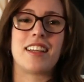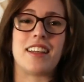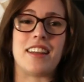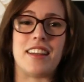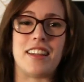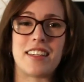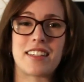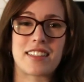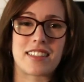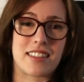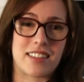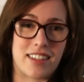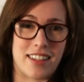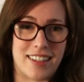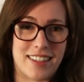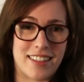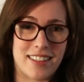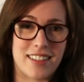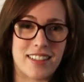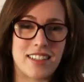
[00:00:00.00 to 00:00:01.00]
This
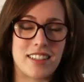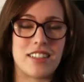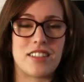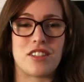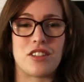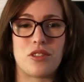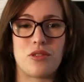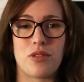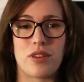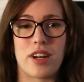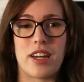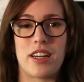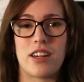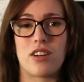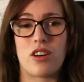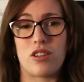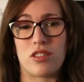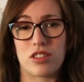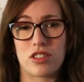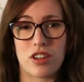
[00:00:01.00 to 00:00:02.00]
lens is a great
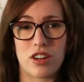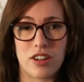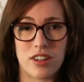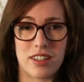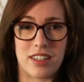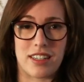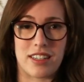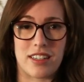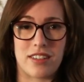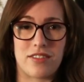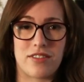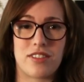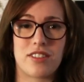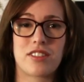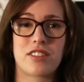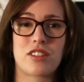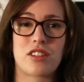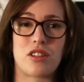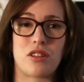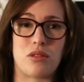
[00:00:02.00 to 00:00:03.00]
alternative
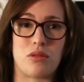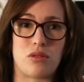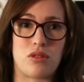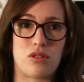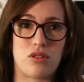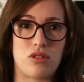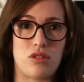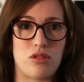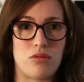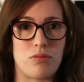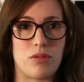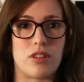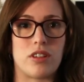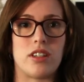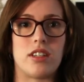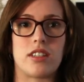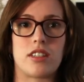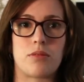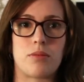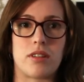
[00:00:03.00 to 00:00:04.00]
to those super
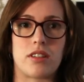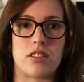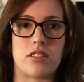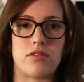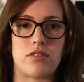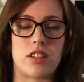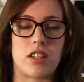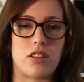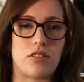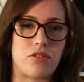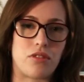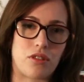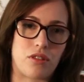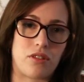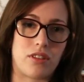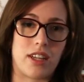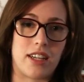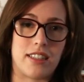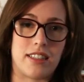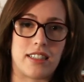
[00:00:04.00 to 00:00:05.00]
expensive
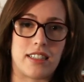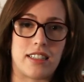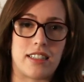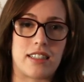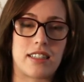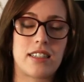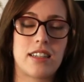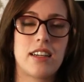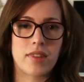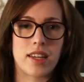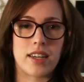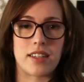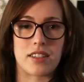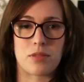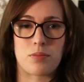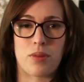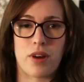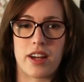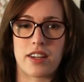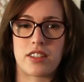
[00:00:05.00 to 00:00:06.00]
telephoto lenses.
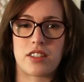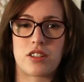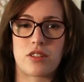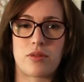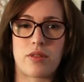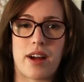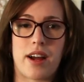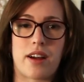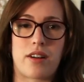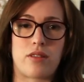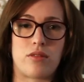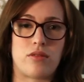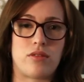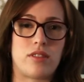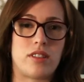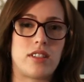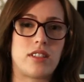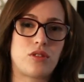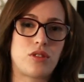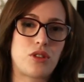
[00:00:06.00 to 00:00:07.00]
It's priced
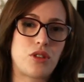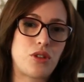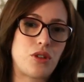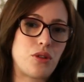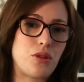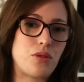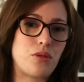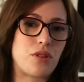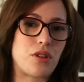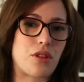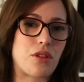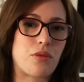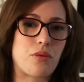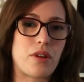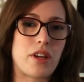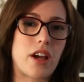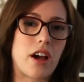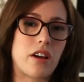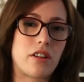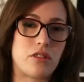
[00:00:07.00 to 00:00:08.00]
around $200 to
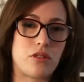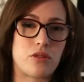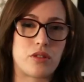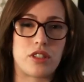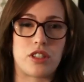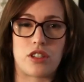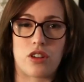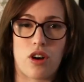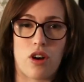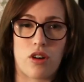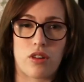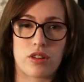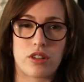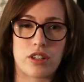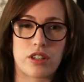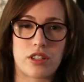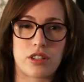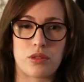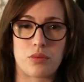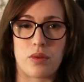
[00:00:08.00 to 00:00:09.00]

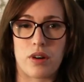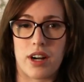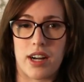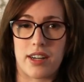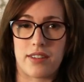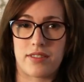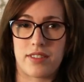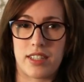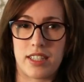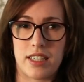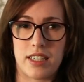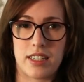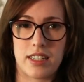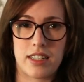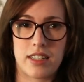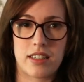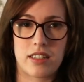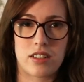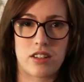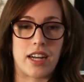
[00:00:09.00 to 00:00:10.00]
$300 where I've seen
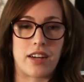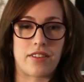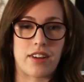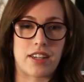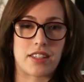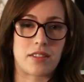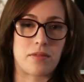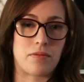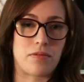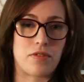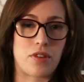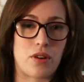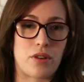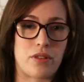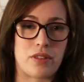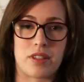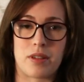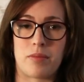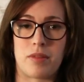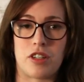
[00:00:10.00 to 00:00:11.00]
it, and I've got some
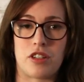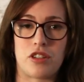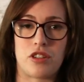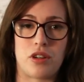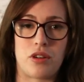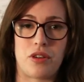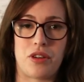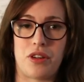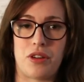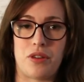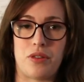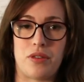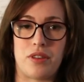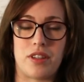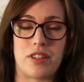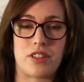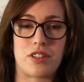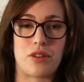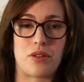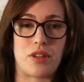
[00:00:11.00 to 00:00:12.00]
photos I'm going to show you
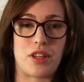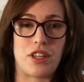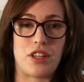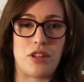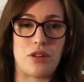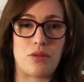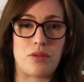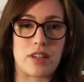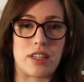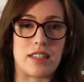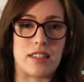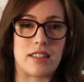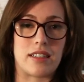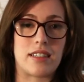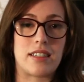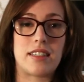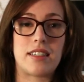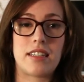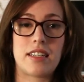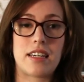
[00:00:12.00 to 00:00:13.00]
so that you can
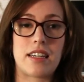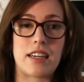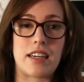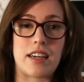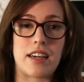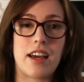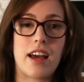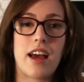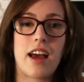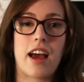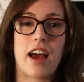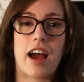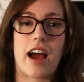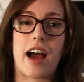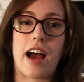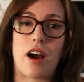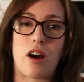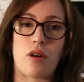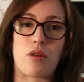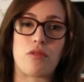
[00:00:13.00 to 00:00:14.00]
see
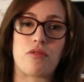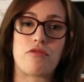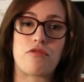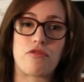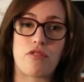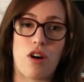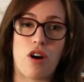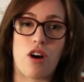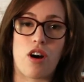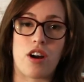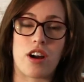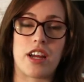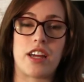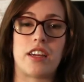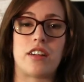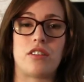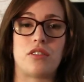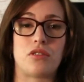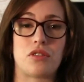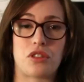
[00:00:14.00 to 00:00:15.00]
how far
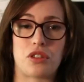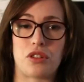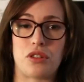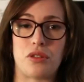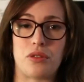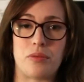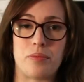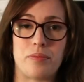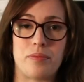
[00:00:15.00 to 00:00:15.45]
it'll zoom.